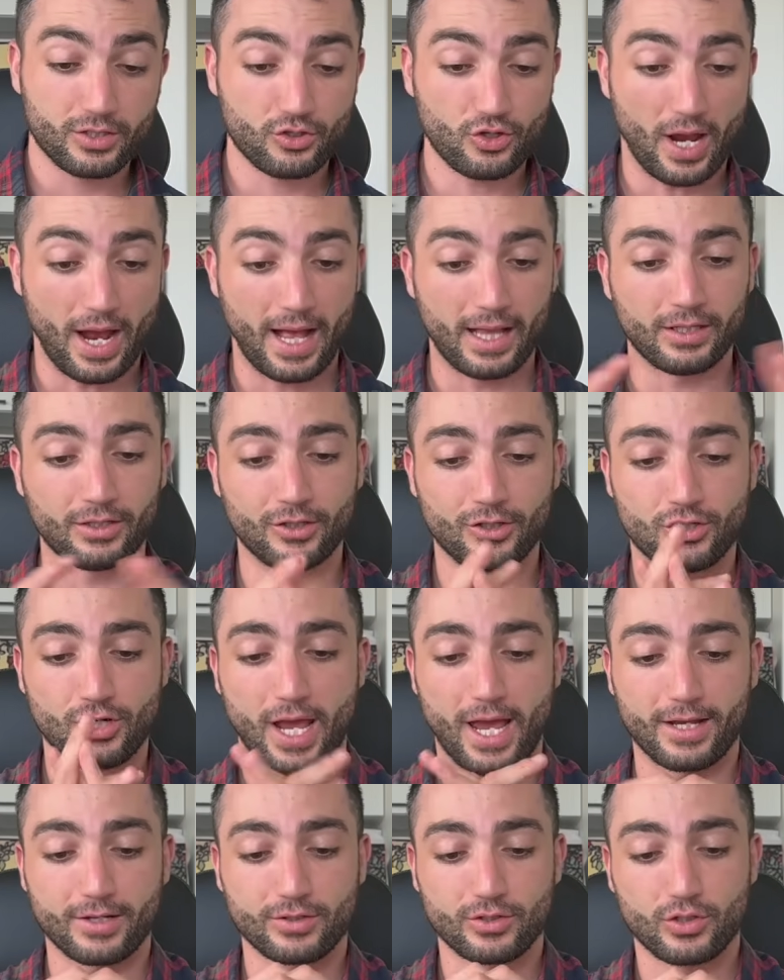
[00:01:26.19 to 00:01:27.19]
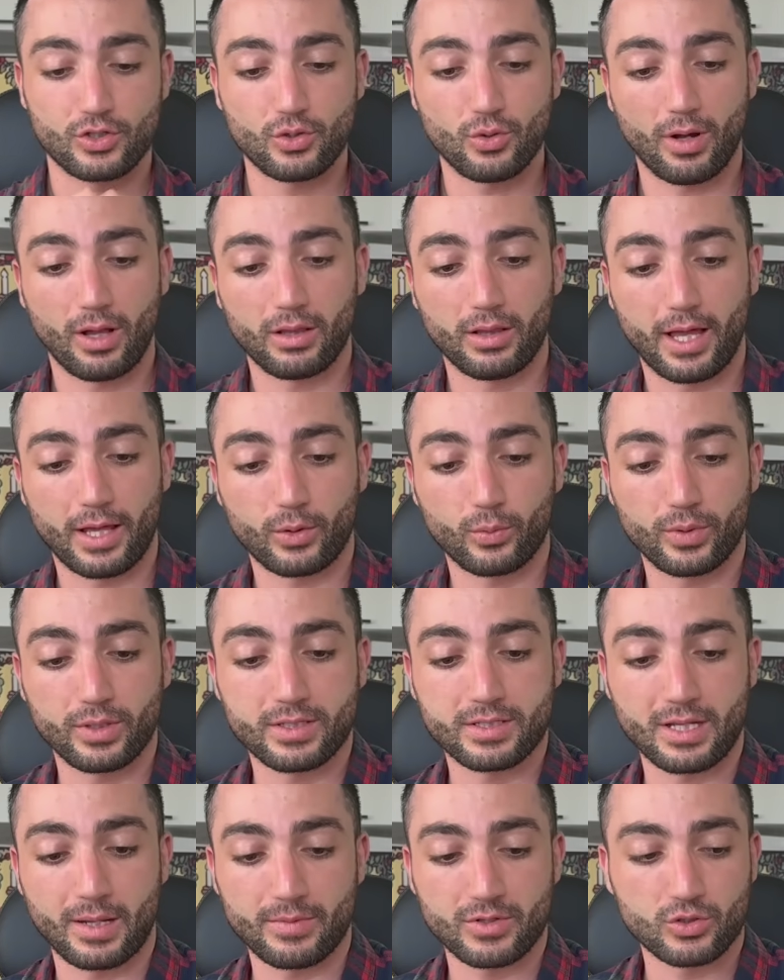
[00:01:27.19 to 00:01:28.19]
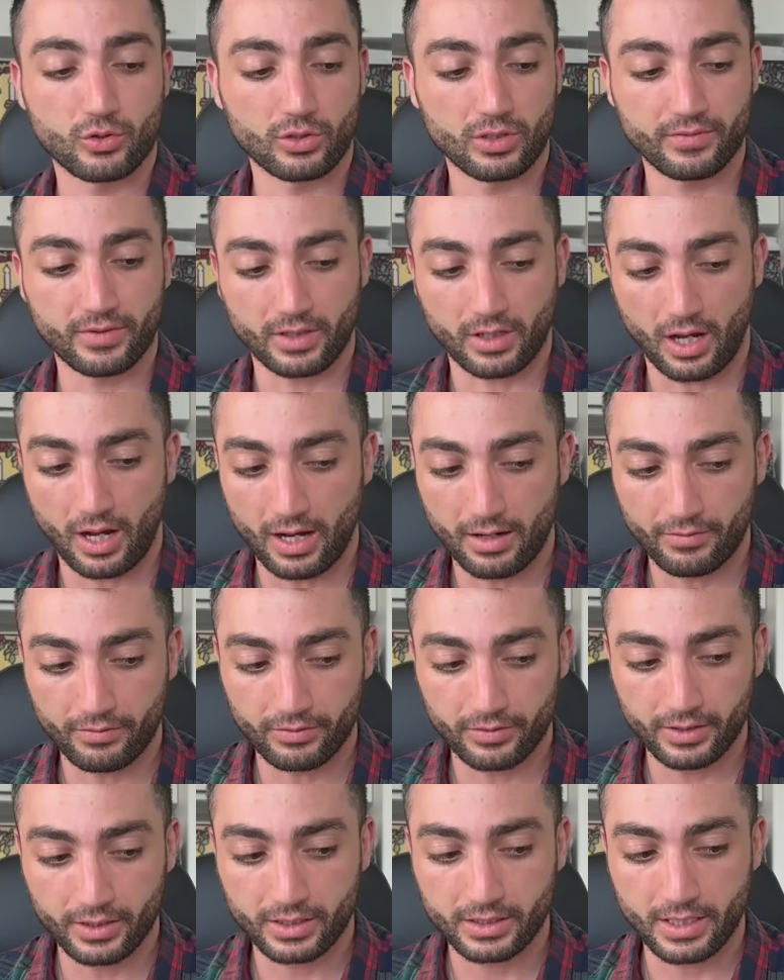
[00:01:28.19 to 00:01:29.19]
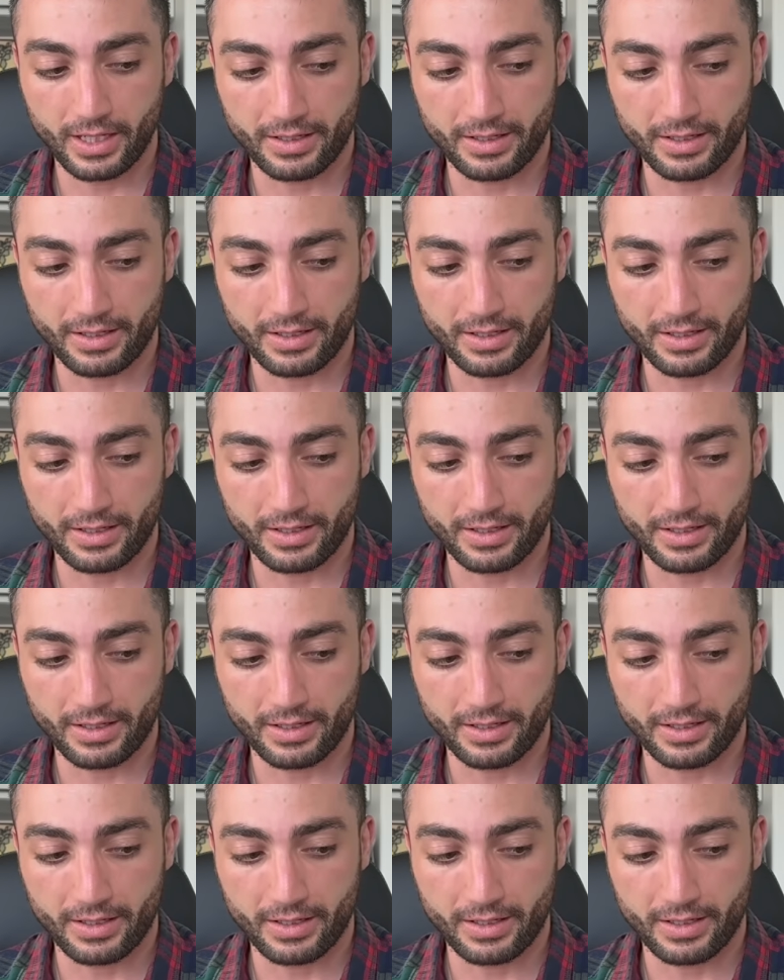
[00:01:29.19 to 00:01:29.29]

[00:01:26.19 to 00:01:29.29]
challenge has to do a lot with some sort of a conflict